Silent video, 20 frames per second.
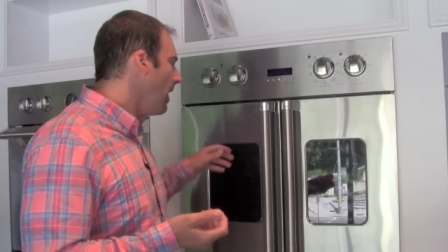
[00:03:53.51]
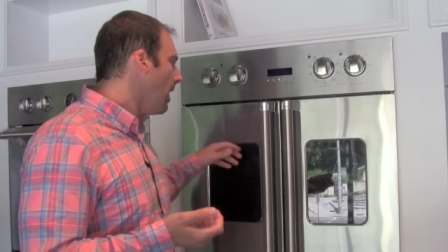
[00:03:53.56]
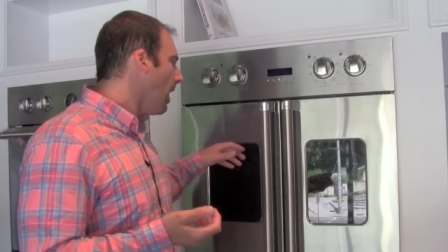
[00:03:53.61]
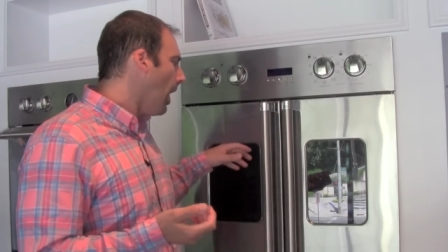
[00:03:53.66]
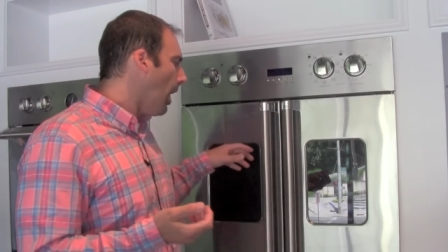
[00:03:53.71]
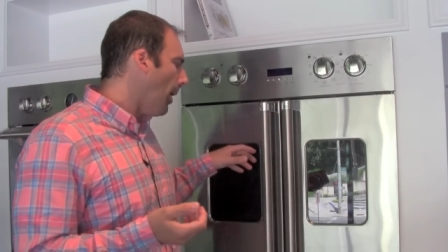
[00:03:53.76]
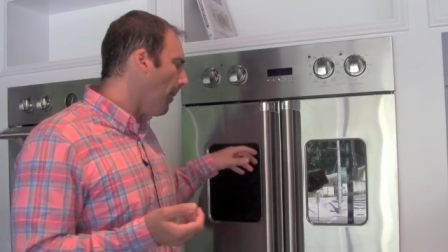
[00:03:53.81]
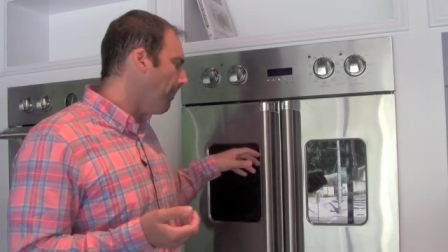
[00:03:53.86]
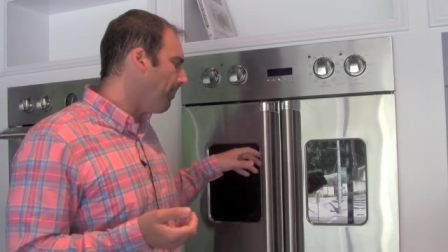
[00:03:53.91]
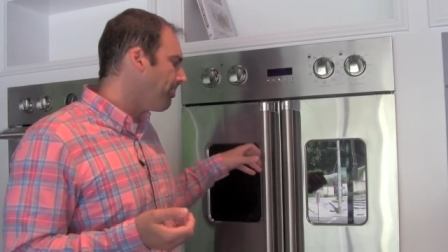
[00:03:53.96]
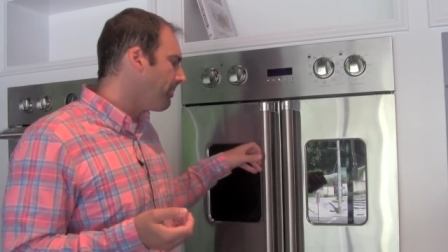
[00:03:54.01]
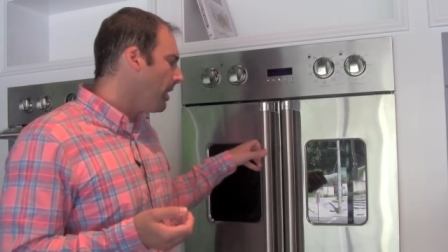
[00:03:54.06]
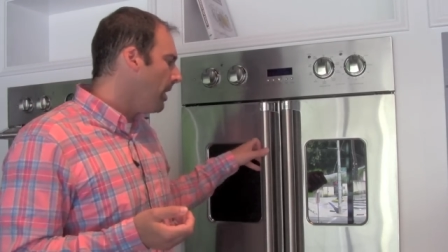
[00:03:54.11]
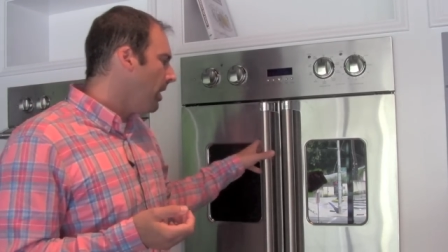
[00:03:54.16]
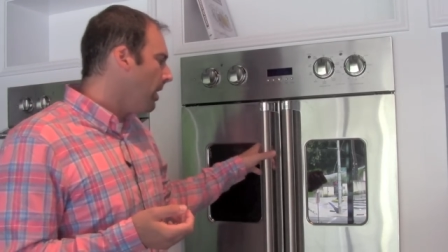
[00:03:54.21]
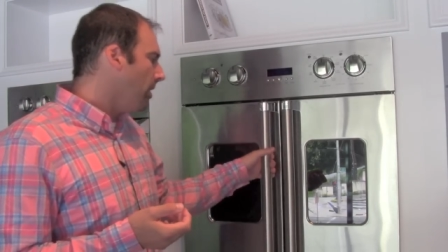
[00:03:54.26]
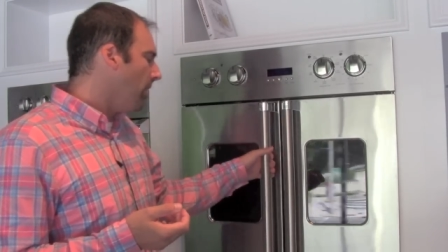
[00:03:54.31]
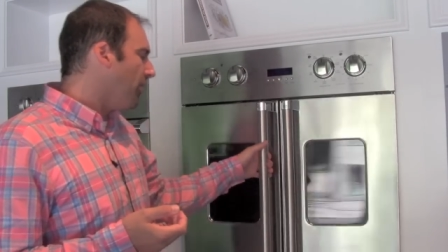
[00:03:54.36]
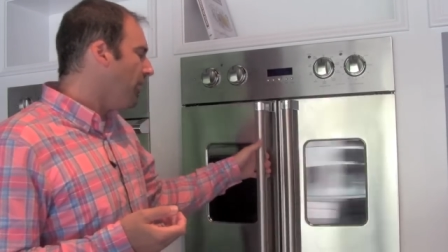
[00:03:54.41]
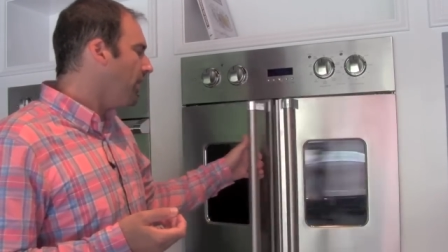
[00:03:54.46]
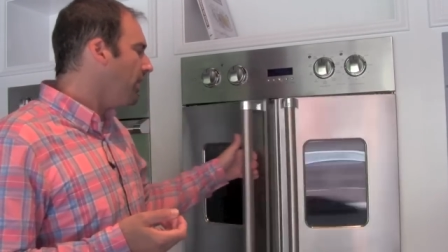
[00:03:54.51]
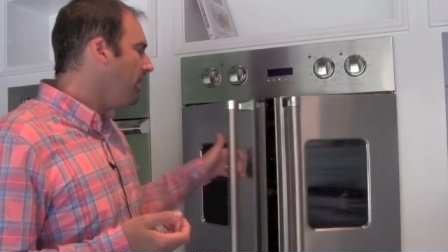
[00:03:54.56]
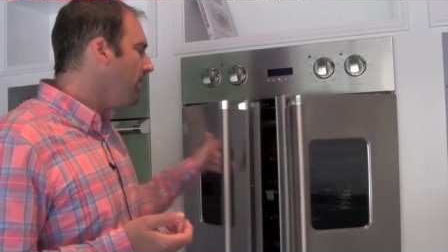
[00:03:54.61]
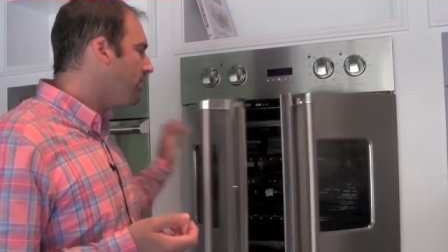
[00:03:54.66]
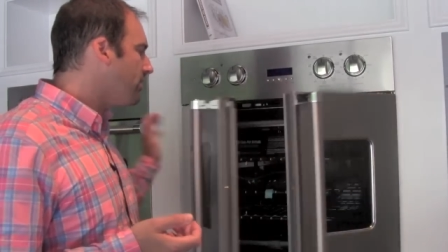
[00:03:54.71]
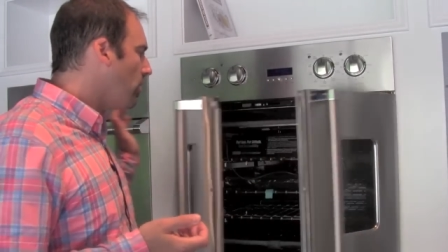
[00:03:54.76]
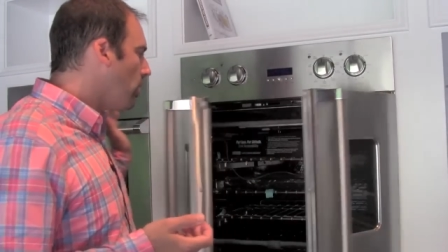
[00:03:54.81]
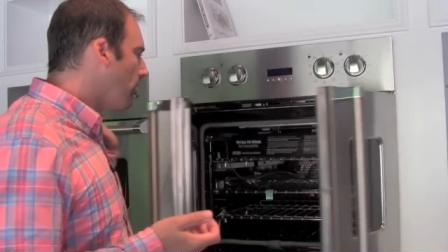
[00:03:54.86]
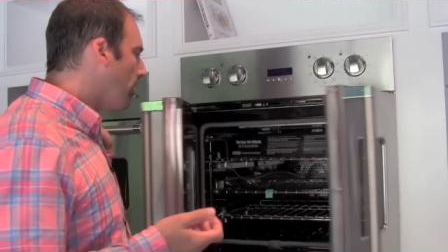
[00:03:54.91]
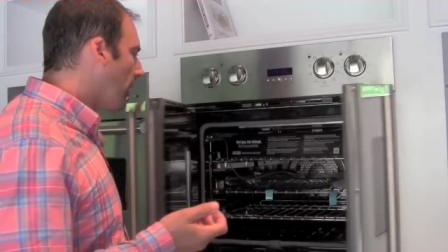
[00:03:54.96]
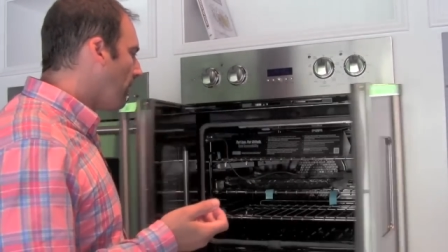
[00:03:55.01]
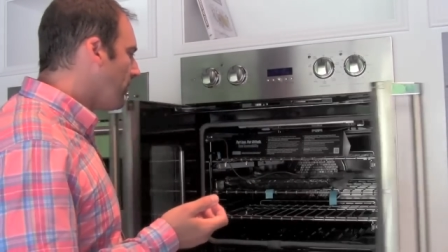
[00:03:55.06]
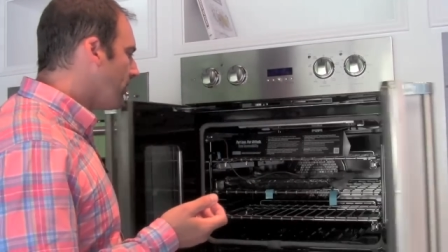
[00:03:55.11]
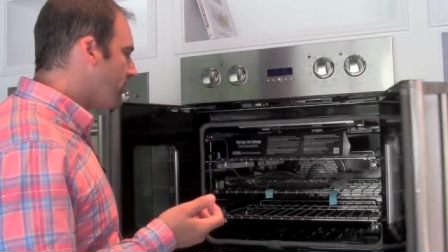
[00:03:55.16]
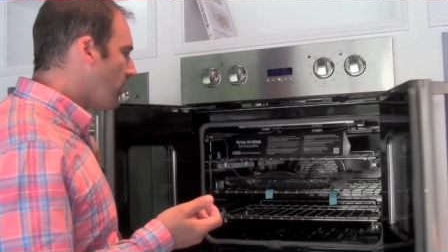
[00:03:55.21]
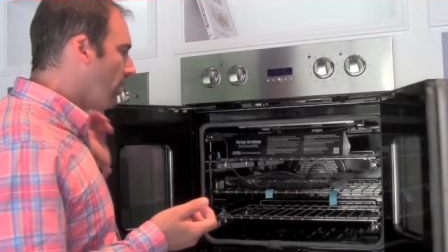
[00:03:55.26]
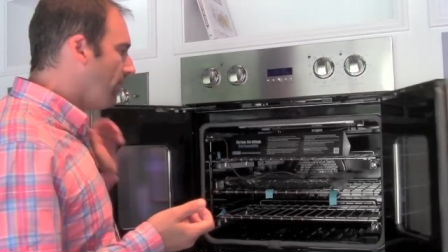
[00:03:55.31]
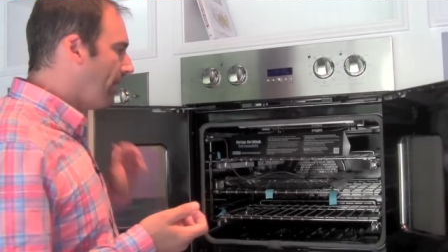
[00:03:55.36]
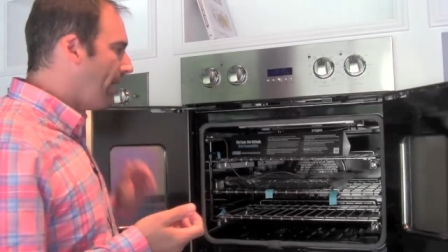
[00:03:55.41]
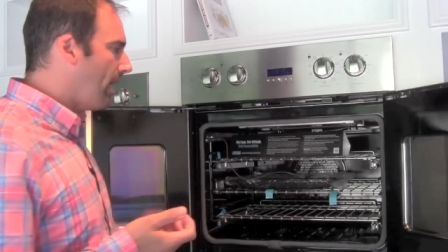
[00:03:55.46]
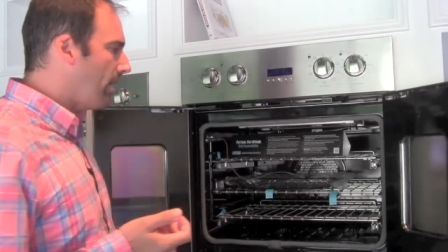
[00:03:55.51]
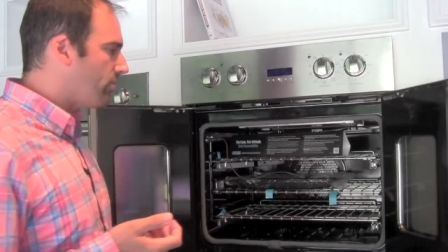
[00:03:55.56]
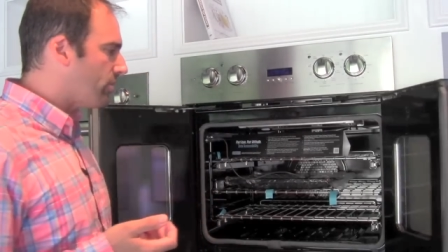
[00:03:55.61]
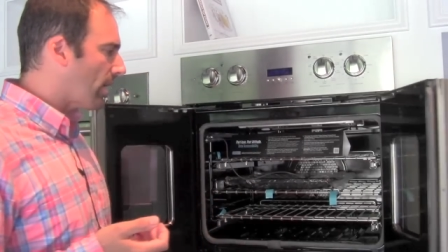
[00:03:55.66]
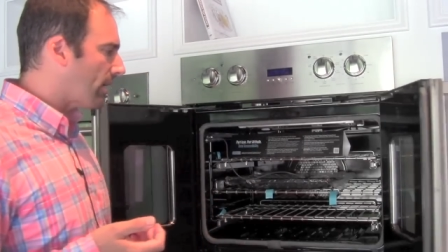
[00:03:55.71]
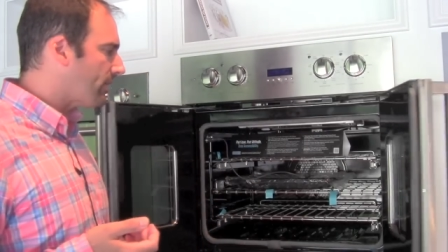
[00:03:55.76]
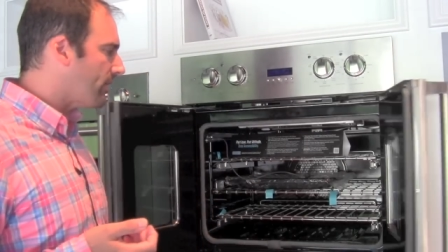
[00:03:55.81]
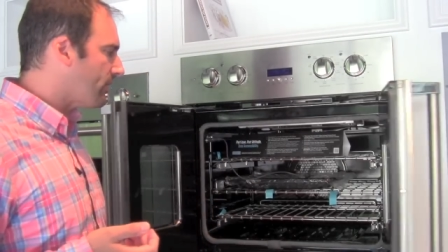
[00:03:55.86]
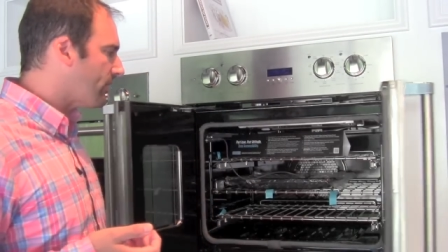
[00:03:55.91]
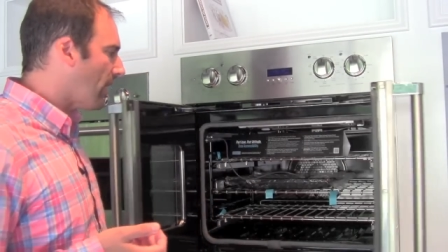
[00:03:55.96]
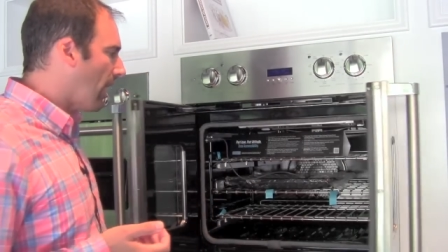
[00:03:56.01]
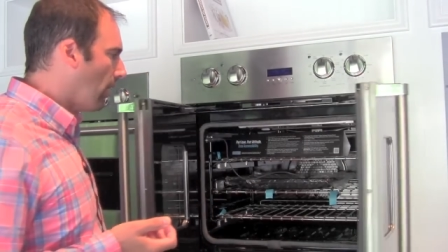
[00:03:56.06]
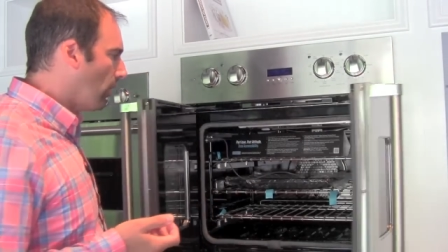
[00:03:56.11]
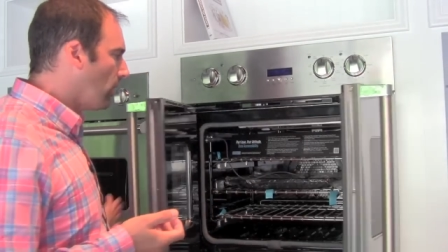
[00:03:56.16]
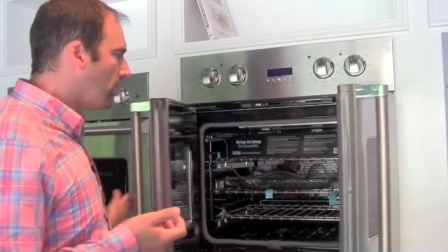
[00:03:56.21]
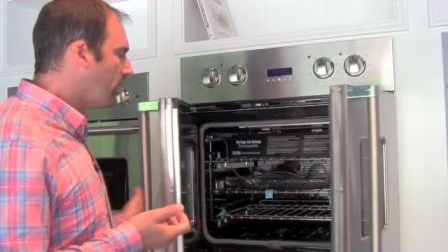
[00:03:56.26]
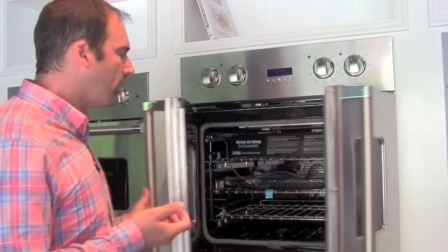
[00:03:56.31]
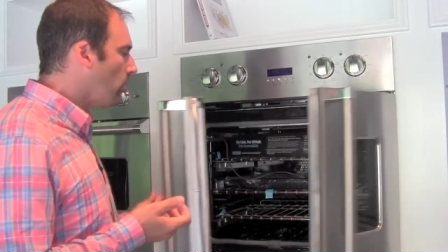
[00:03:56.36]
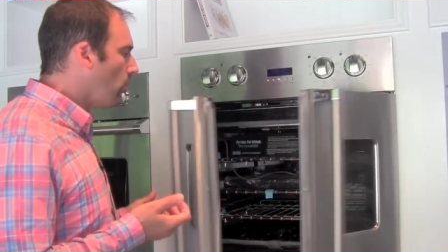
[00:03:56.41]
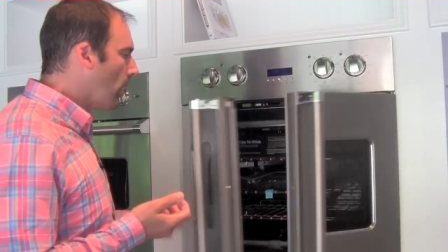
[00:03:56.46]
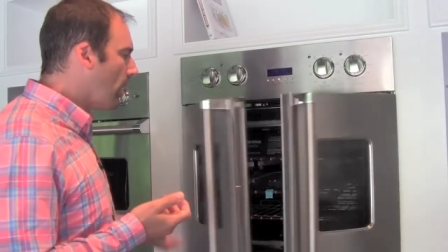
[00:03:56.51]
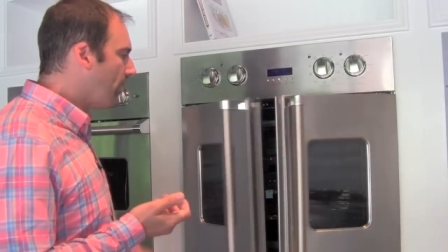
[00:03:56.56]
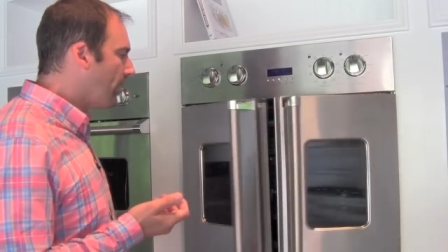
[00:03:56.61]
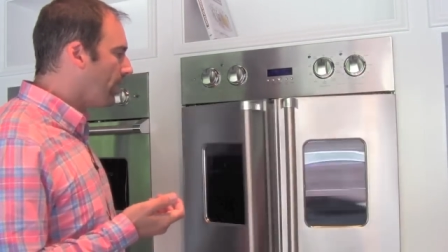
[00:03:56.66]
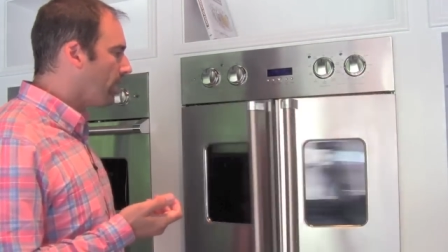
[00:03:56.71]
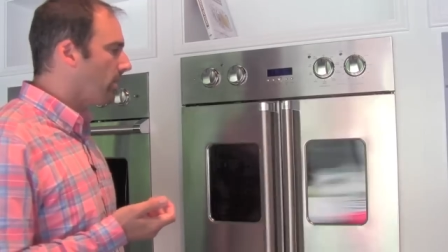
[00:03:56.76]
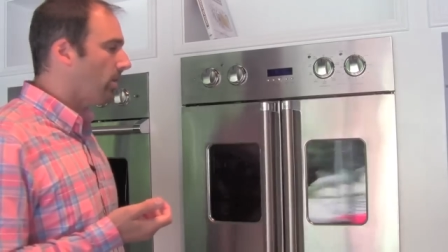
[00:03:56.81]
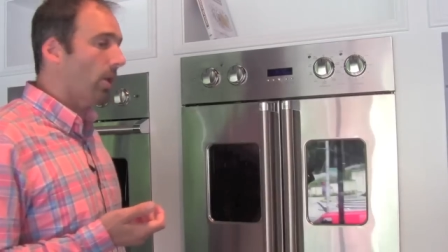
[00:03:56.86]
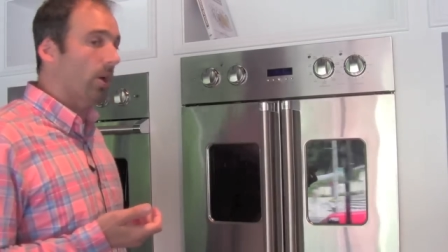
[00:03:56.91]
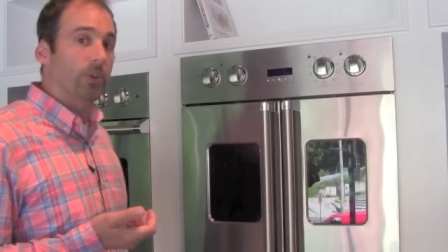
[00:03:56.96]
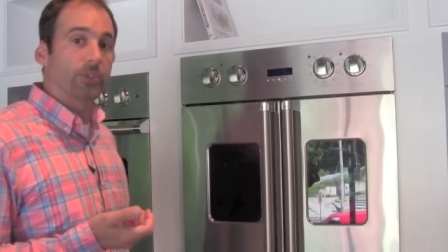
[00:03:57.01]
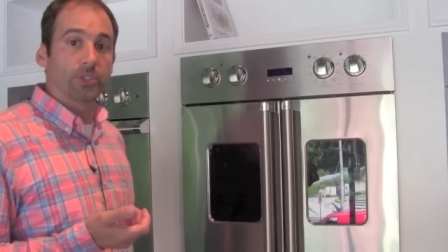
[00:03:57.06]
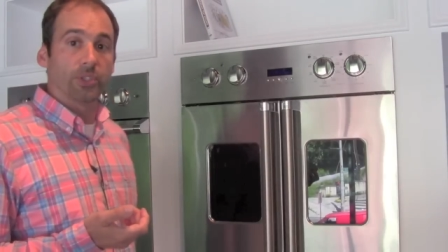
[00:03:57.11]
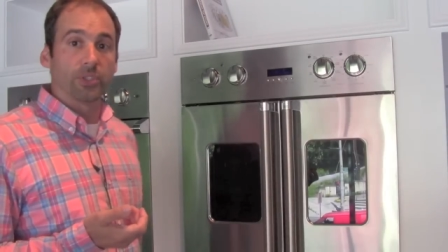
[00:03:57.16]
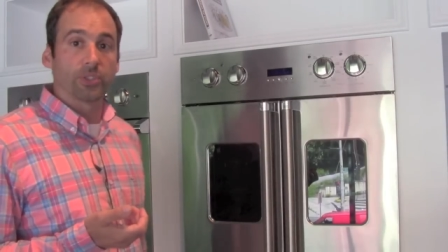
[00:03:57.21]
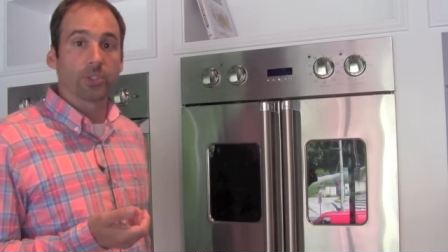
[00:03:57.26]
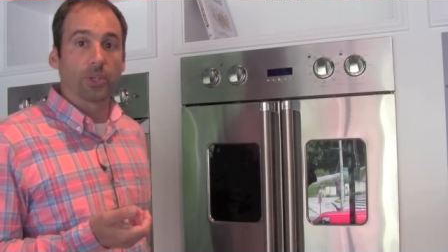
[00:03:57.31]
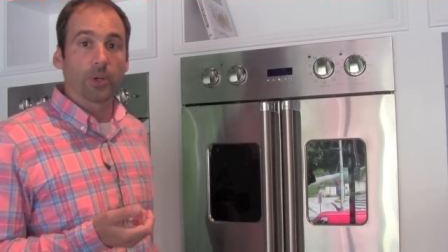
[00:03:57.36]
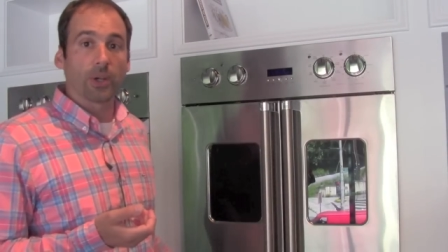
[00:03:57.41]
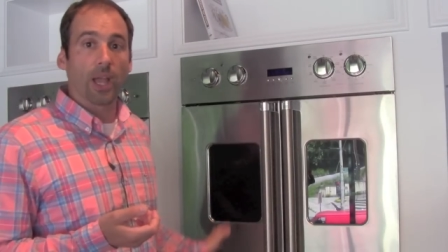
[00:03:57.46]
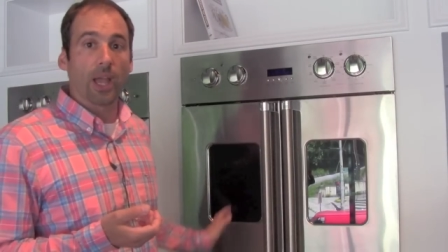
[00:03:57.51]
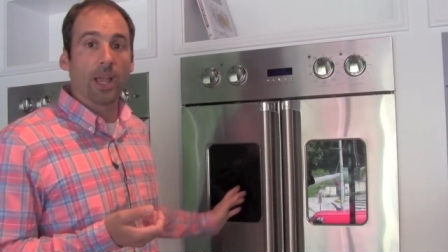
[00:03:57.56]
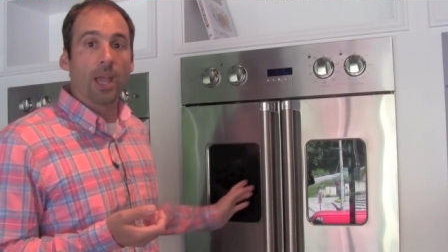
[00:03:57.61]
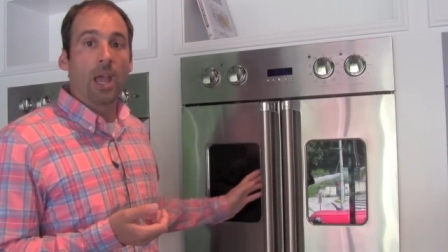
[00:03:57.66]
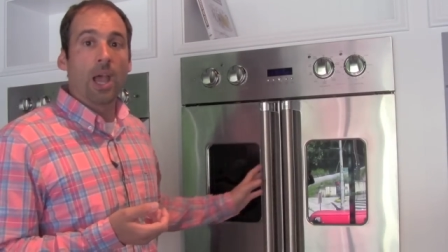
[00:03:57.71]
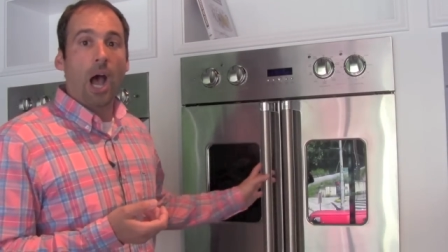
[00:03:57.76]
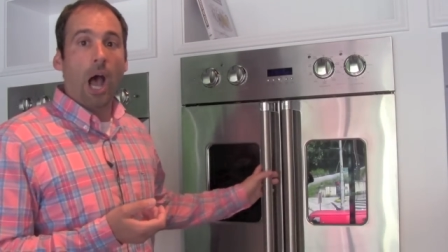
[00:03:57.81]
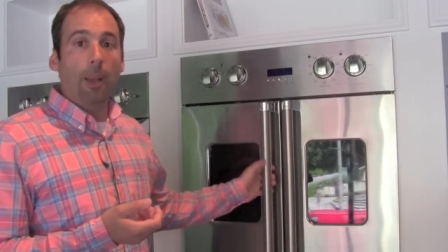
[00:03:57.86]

Um, the thing you need to know about this oven, hey, check this out. Look at the way that it closes, okay?